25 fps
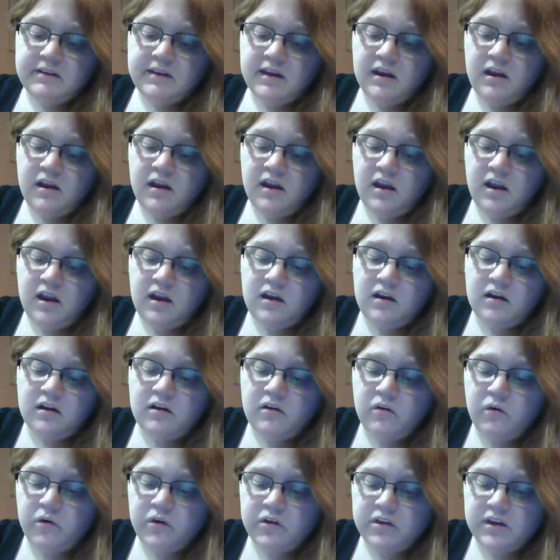and then, of
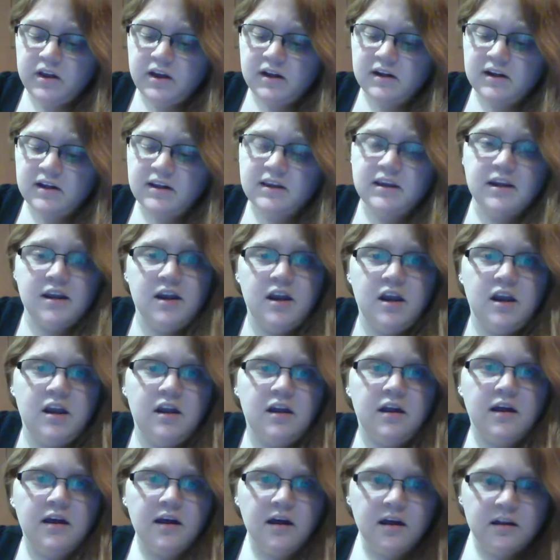course, like I
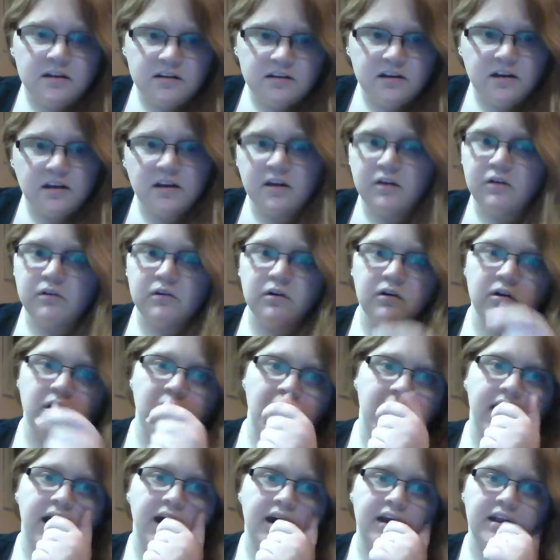said, Toledo Girl
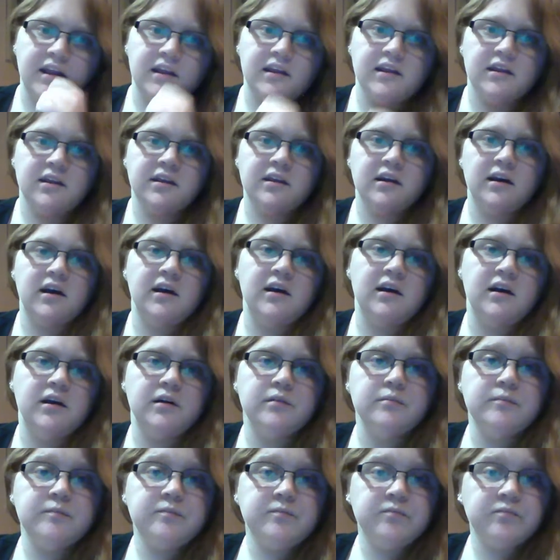has
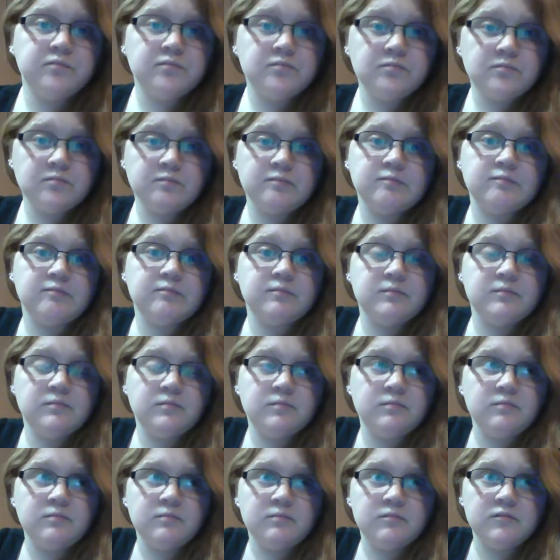a
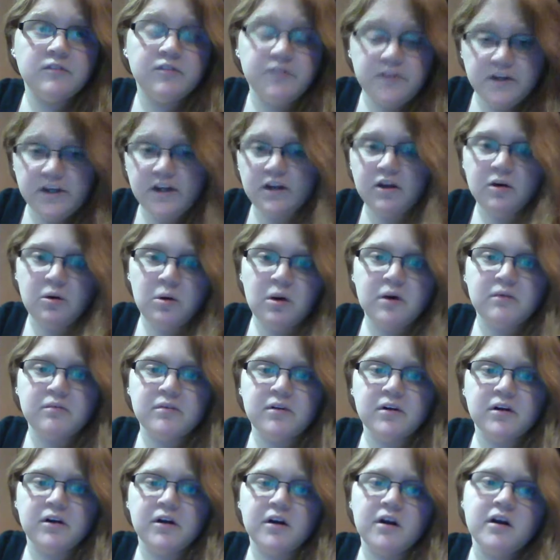video of
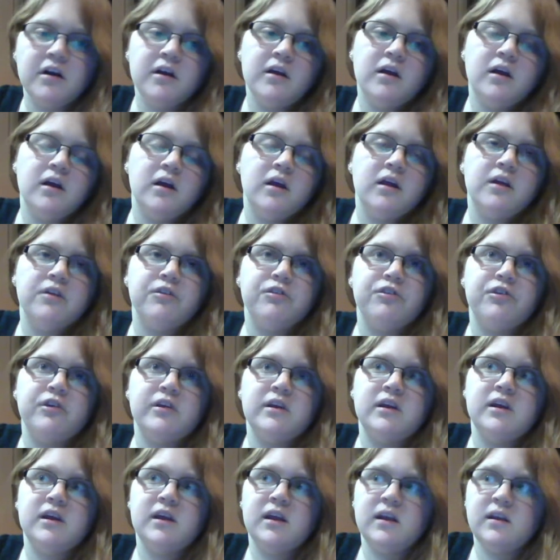her.
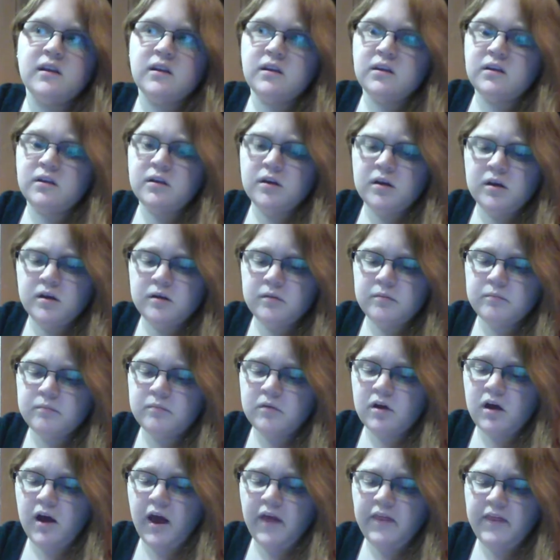She is,
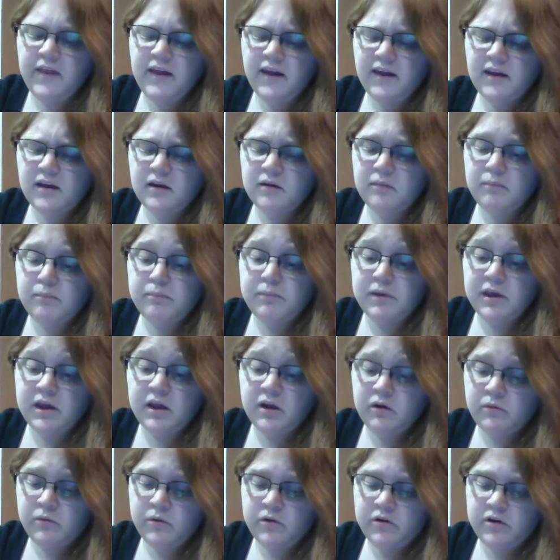I think,
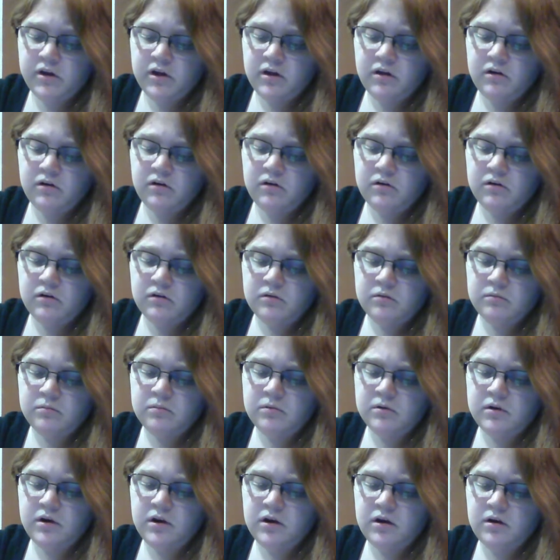being
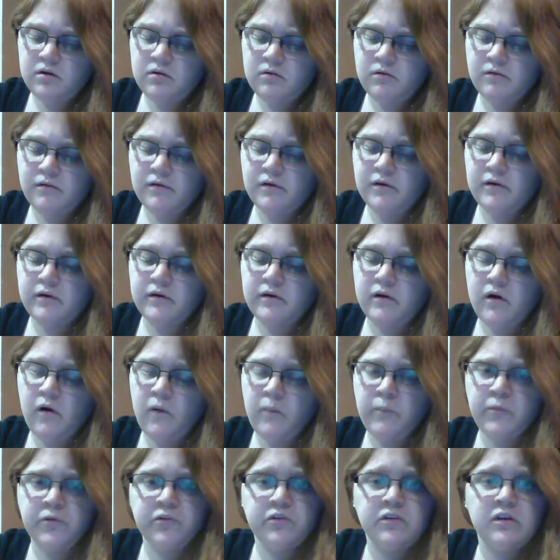rooted or
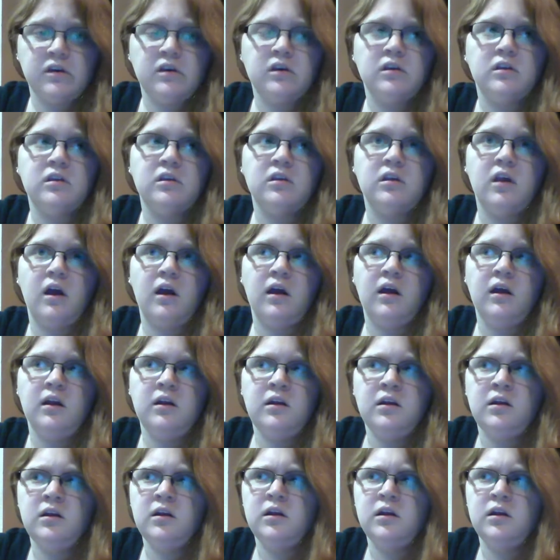almost done.